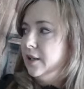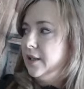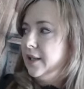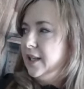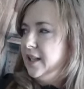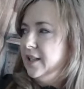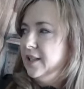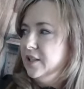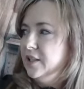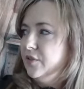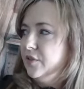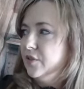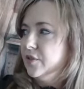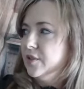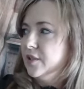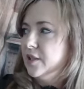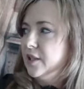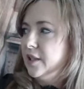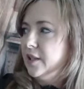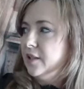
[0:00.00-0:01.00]
Again, this
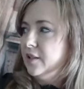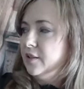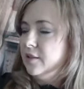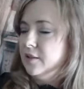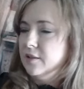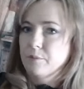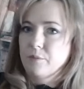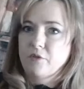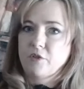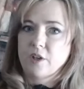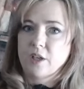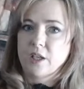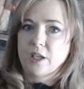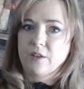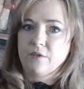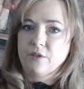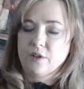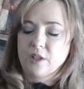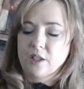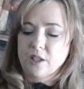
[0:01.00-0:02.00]
feels like
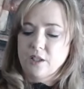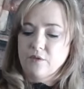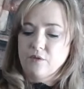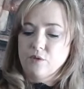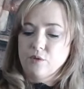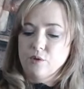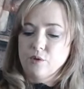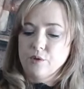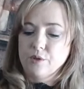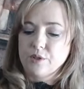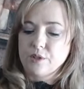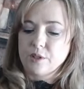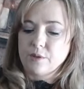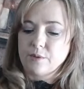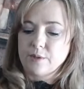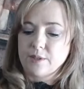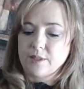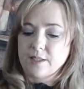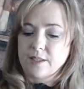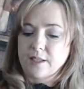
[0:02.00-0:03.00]
filing for the divorce,
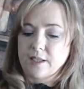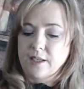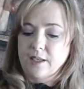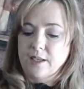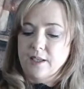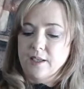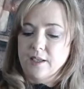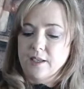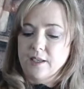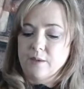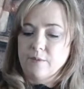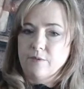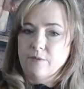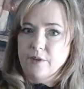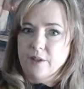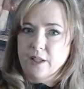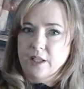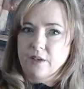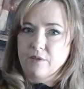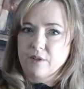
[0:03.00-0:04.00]
so it's saying um,
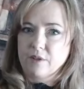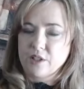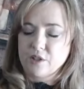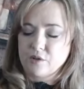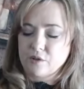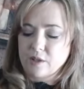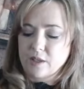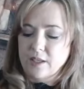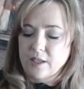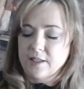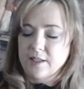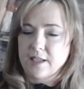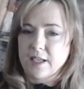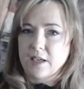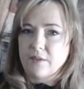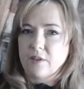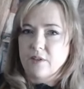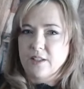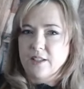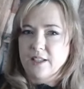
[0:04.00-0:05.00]
feeling restrained and
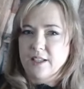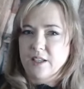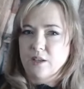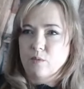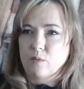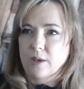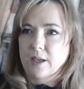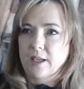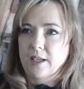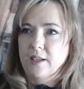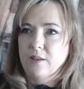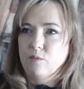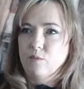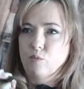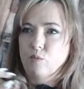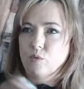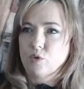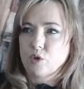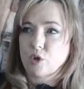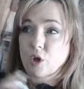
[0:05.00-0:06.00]
having to get away,
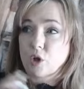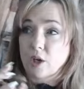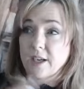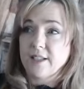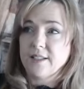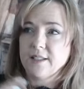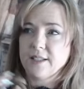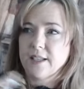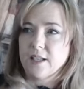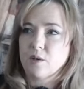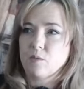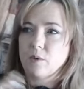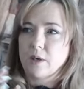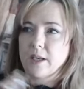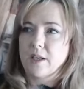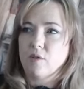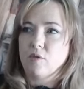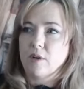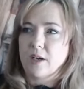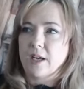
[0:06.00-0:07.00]
trying to get
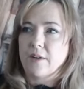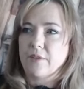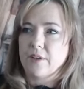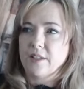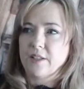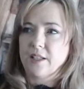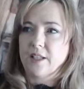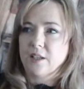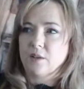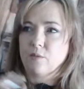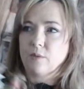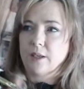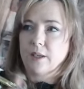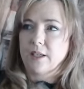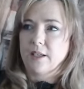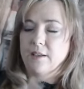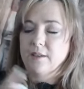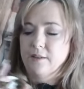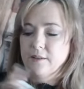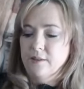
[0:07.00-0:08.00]
away or having to get
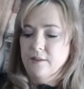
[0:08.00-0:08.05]
away.